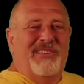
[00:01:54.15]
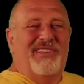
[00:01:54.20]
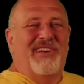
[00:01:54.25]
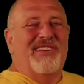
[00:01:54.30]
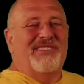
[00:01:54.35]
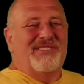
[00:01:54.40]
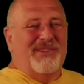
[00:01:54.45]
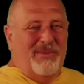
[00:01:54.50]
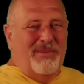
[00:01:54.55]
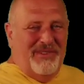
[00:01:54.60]
me tell
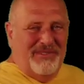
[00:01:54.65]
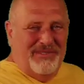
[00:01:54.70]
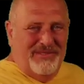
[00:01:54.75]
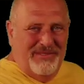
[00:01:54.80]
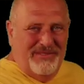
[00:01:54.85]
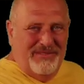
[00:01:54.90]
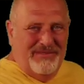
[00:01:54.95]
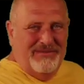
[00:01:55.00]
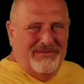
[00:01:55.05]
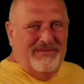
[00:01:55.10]
you something,
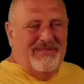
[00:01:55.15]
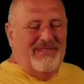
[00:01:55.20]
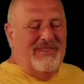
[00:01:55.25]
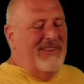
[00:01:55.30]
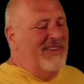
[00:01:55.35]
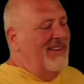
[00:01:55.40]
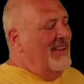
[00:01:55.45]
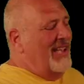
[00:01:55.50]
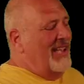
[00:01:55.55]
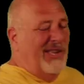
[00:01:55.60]

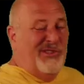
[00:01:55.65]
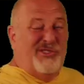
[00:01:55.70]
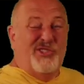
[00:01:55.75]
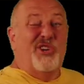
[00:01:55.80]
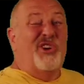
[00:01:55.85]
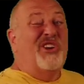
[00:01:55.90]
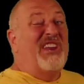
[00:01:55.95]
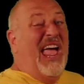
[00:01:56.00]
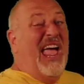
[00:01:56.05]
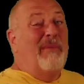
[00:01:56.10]
it's
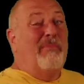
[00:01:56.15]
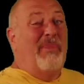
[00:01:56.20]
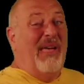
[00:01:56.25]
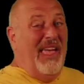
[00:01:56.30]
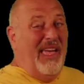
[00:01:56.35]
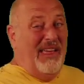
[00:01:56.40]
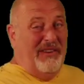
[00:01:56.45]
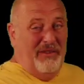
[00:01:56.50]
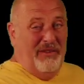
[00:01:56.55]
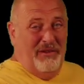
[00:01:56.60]
good and
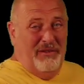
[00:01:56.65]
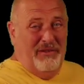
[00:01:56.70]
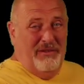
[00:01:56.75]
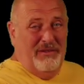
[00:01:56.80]
bad.